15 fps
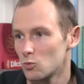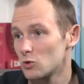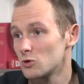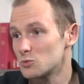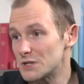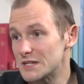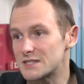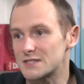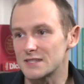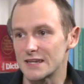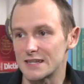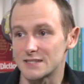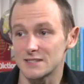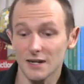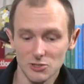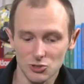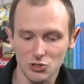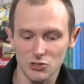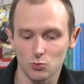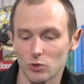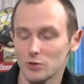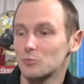Well, it's not
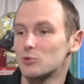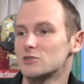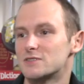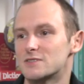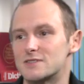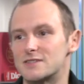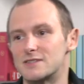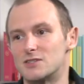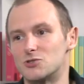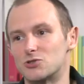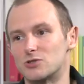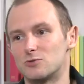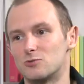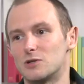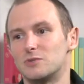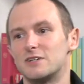just one person's decision, right?